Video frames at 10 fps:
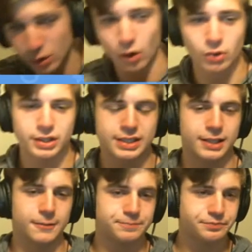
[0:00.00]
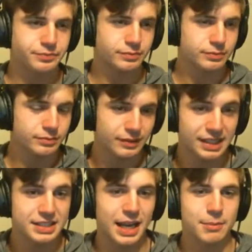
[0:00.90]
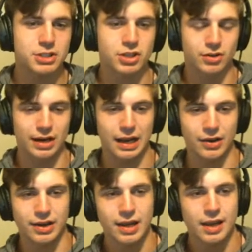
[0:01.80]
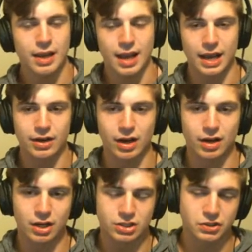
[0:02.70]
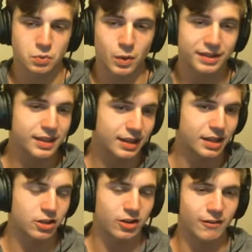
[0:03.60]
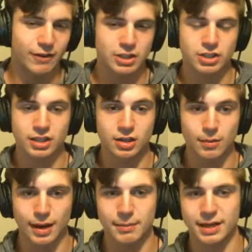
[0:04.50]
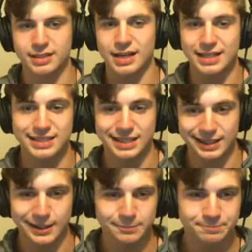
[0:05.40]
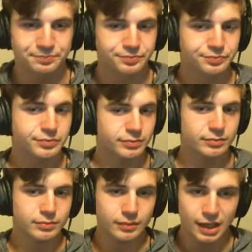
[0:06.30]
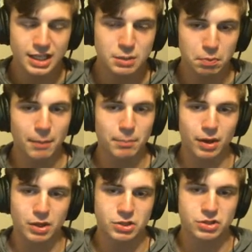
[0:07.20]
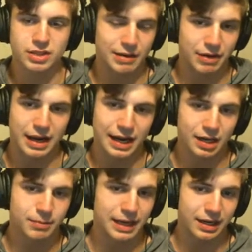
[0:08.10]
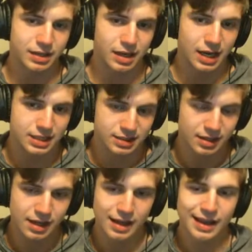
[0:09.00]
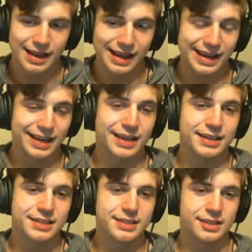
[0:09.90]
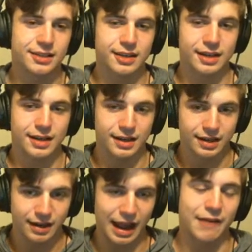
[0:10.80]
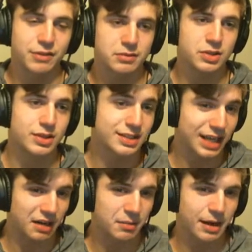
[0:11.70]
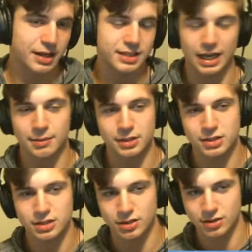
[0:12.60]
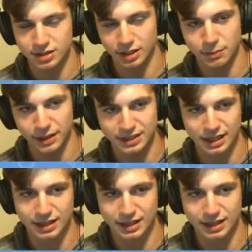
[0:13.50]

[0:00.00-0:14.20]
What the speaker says: only deal damage to ground and not archers. One thing that you could eventually do, maybe as an idea, is bump archers to have a higher mana cost and have them do the same amount of damage or DPS